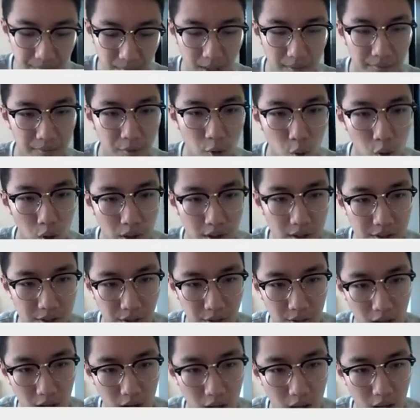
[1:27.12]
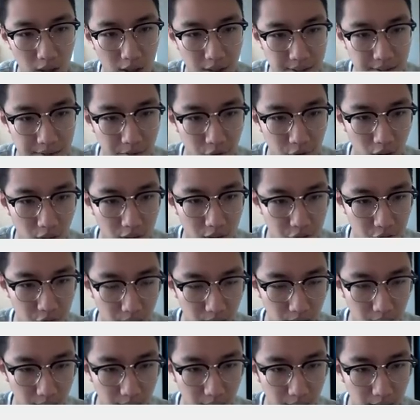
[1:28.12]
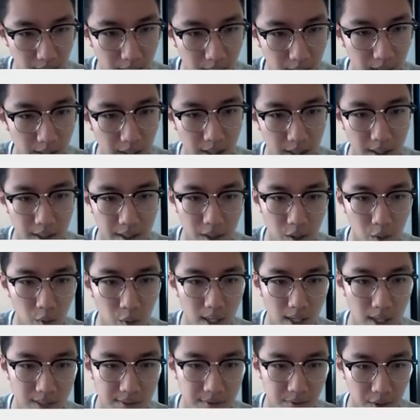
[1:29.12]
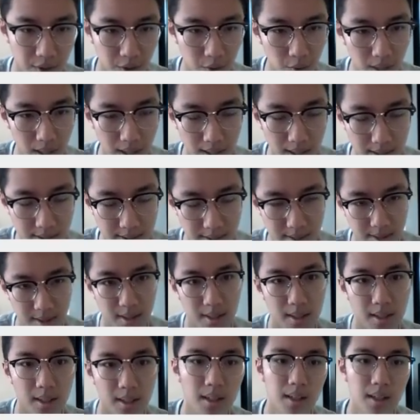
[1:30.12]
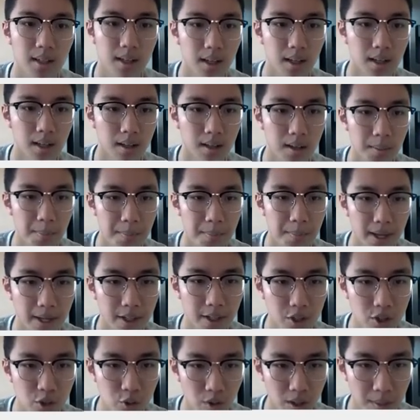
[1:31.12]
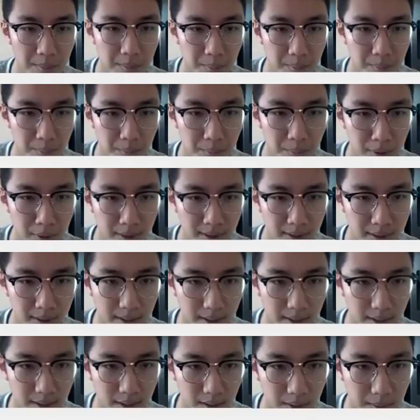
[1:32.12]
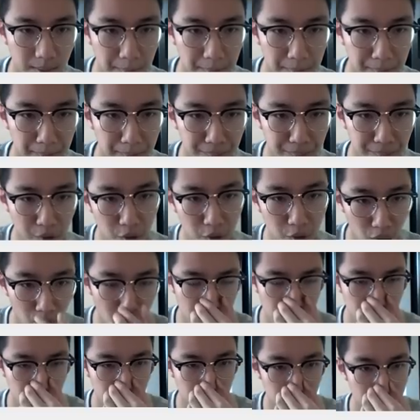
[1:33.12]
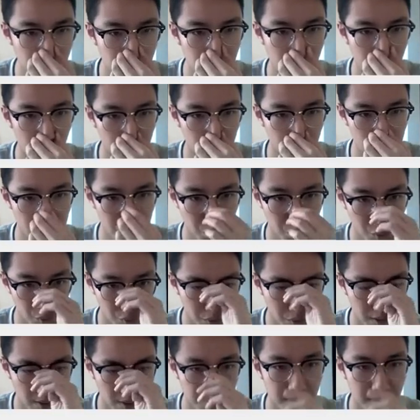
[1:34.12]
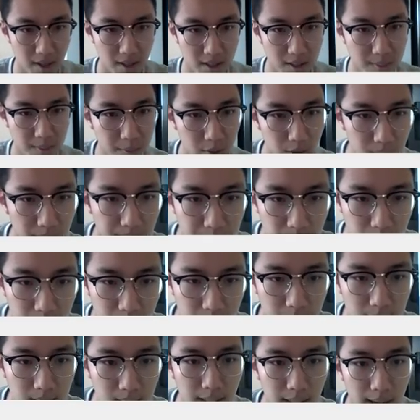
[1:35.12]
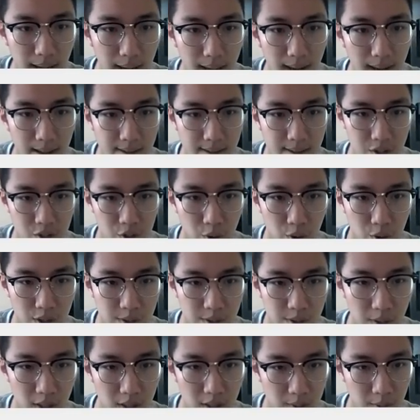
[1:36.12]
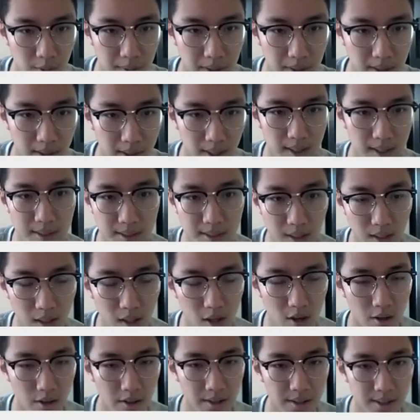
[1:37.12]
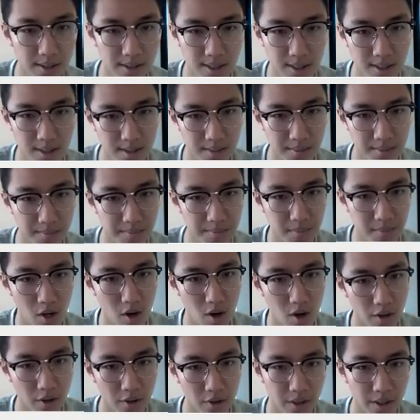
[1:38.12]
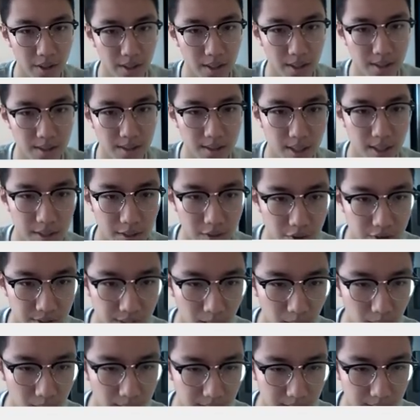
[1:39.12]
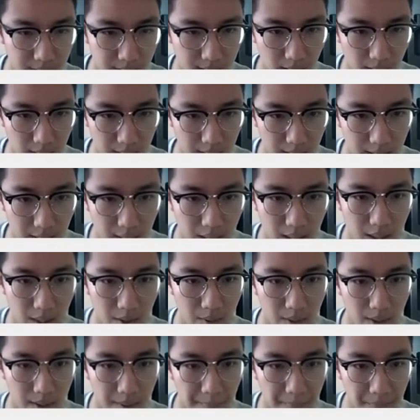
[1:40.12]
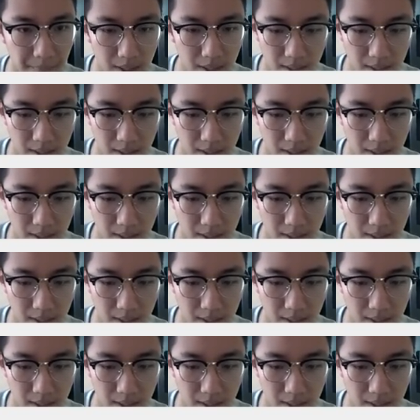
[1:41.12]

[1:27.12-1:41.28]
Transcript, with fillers: Of course, you know, Aus for Australia, U S for U S. Um, and you just want to put it in here. You always want to make it as short as possible, as short as possible, because the longer this is, the harder it is to understand what's inside, right?